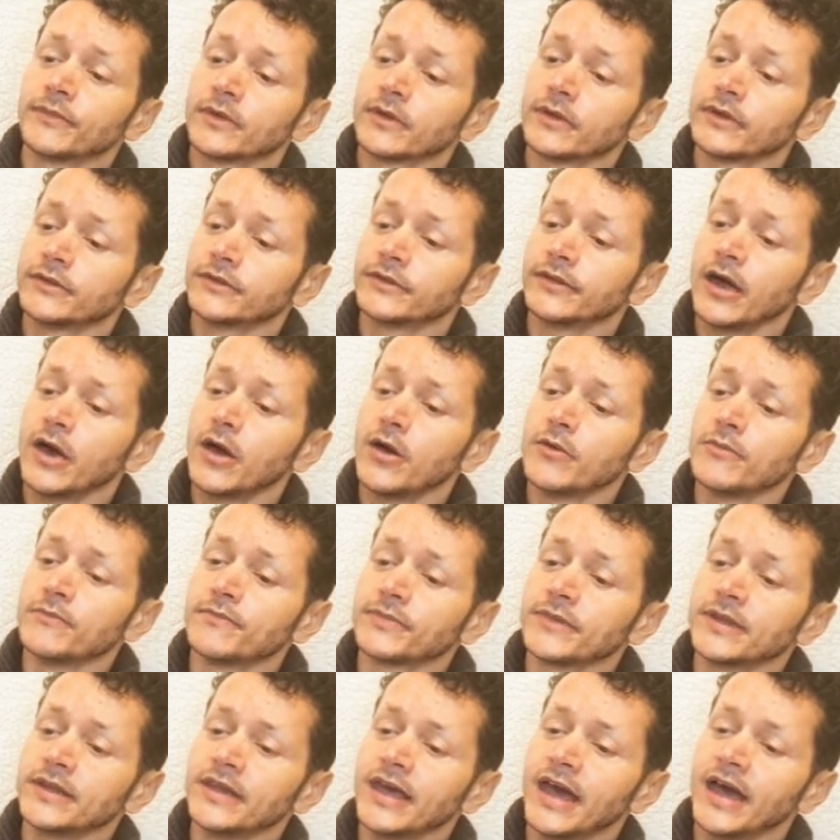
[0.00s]
So
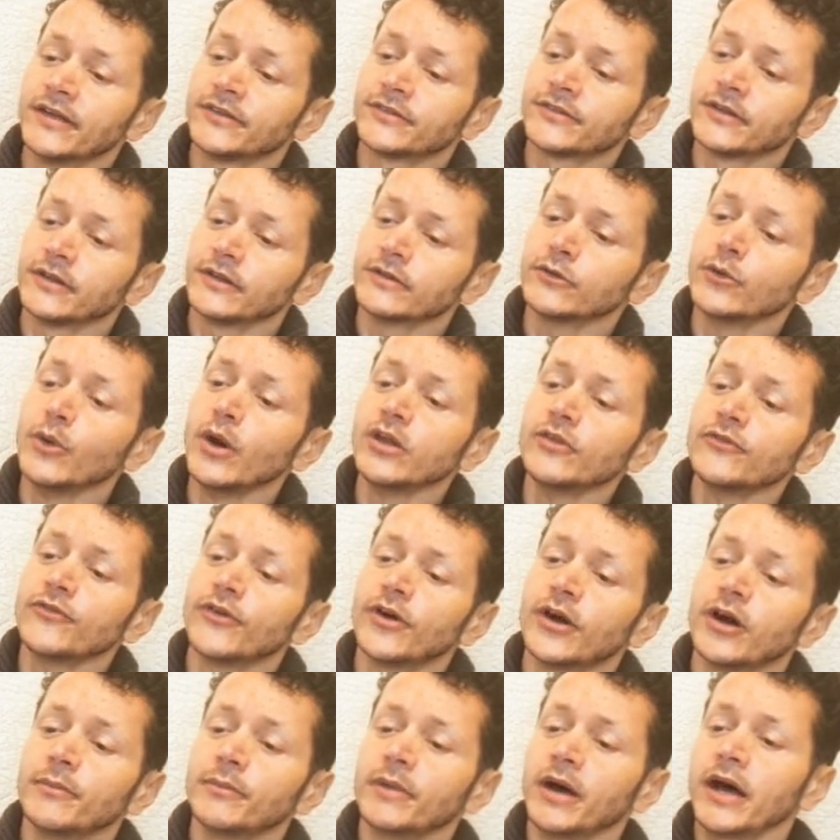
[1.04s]
yes, it's quite
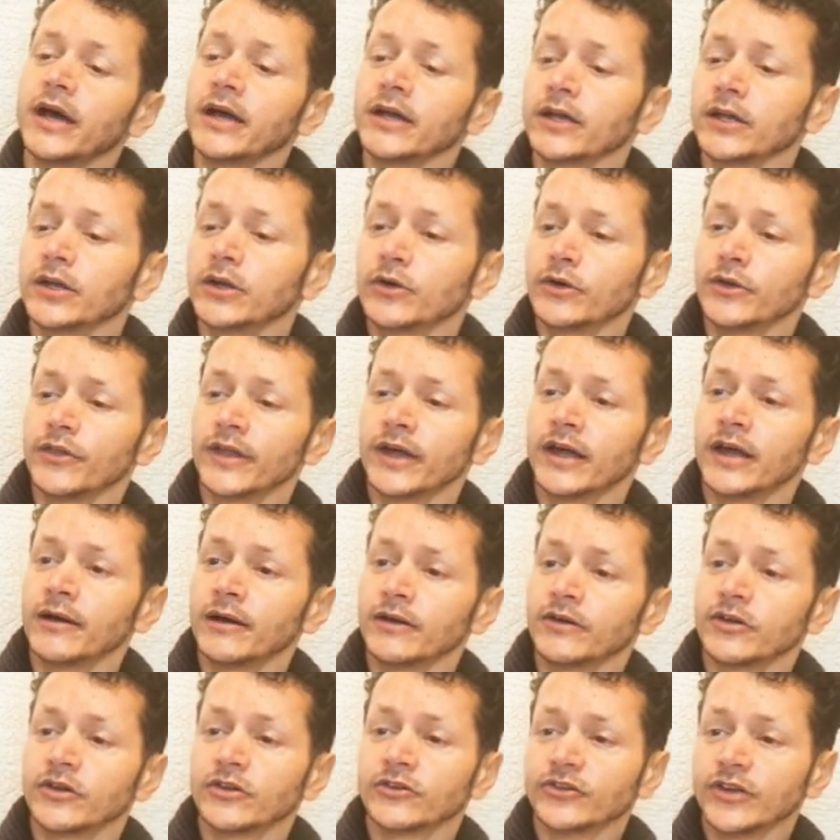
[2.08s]
firm. I can hold there,
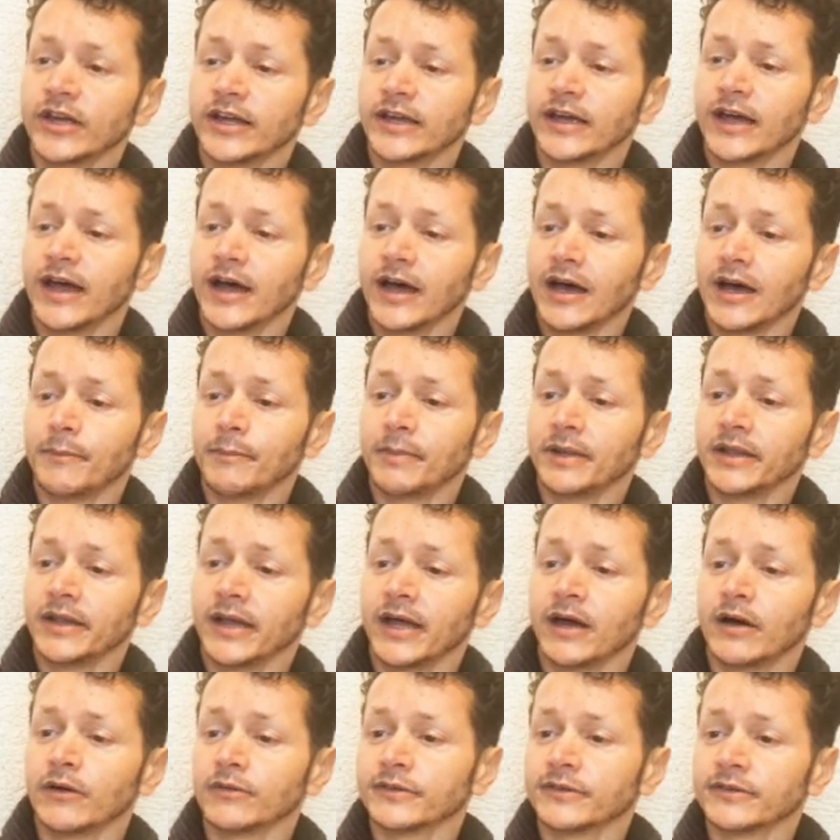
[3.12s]
shake up and
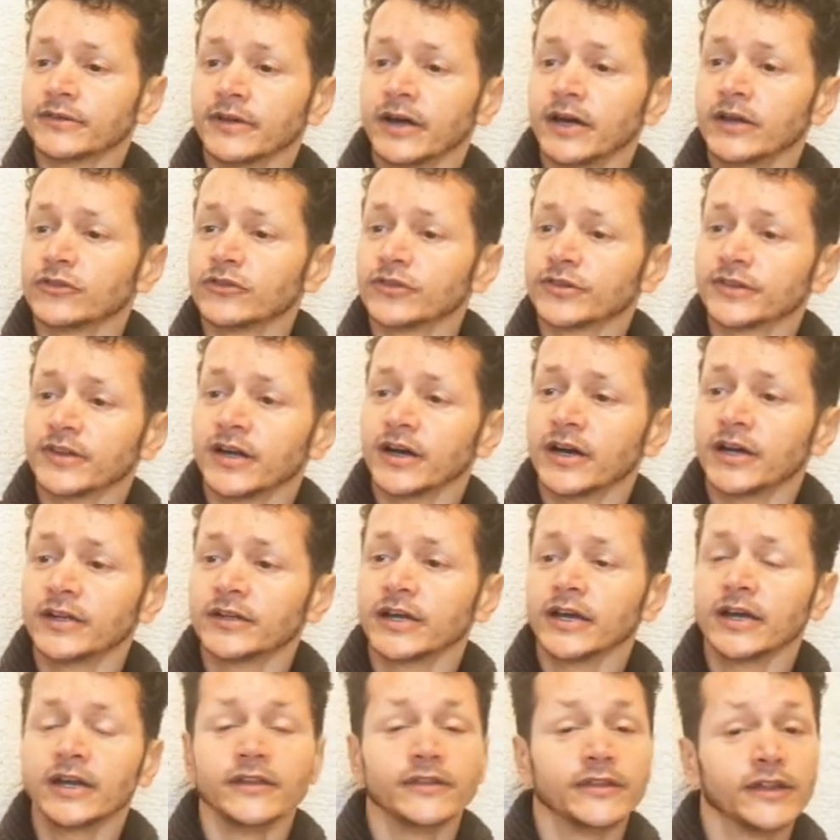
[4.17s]
down, side to side.
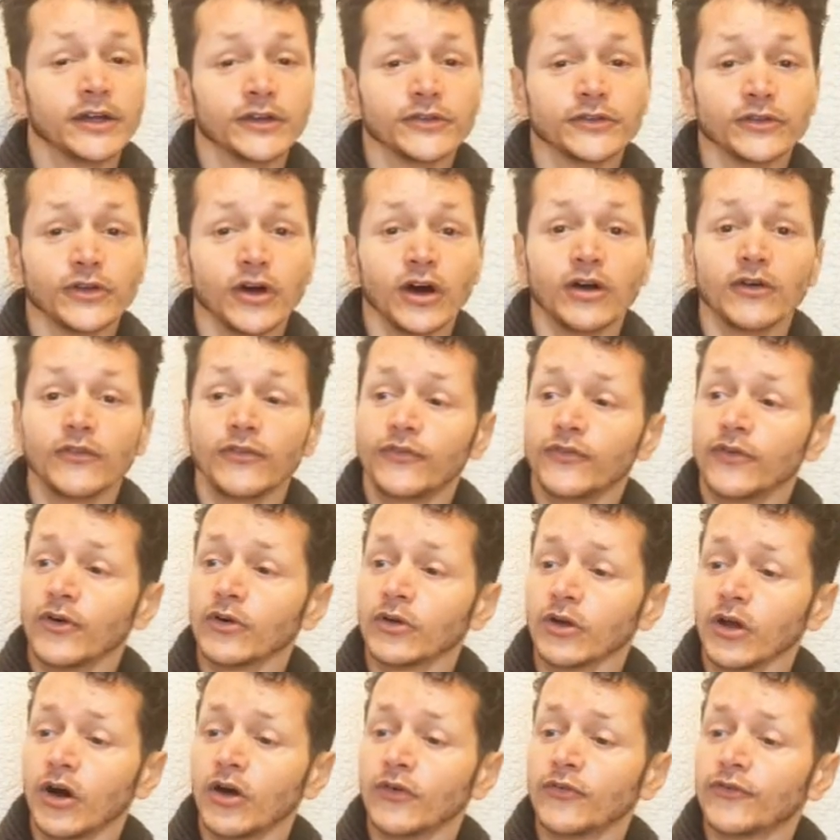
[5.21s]
It does not
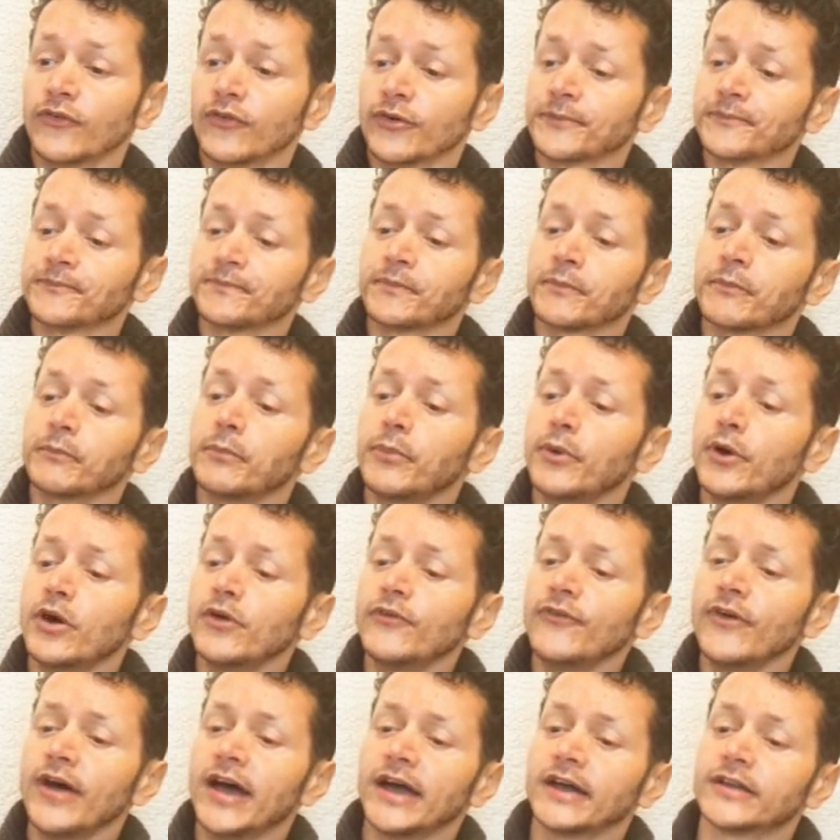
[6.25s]
fall off.
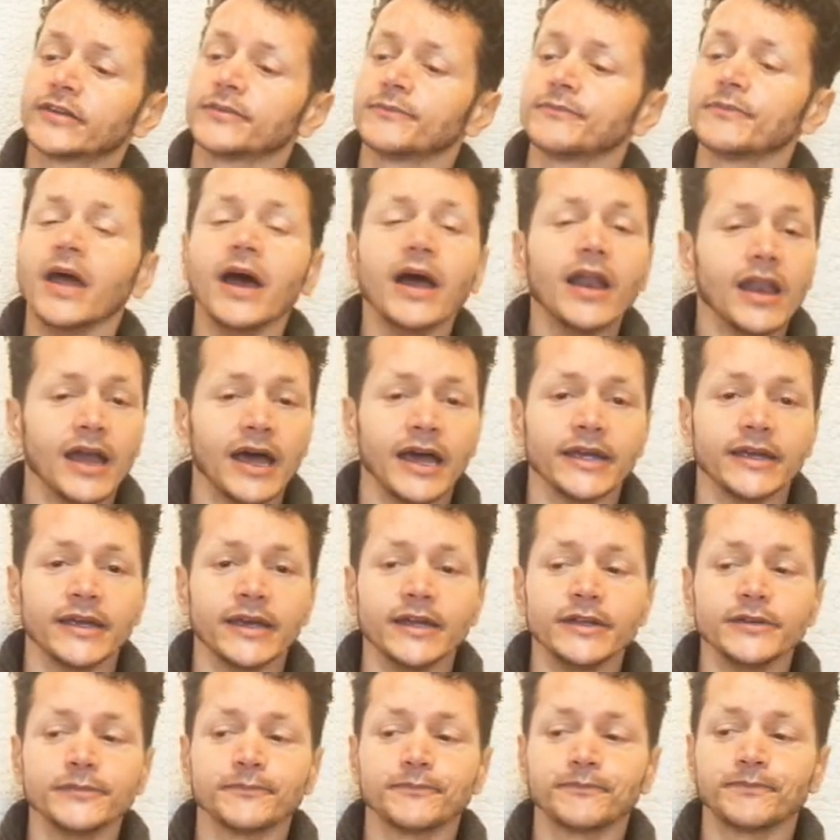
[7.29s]
Perfect. I like it.